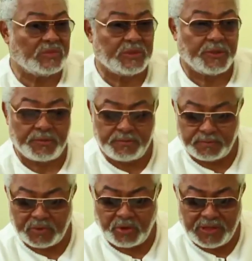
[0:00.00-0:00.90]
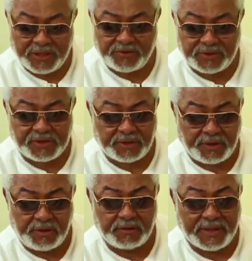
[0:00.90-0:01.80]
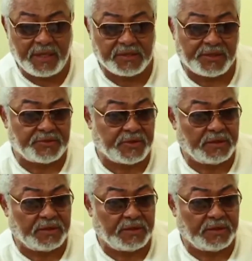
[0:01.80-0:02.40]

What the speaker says: You know, no electricity, etc.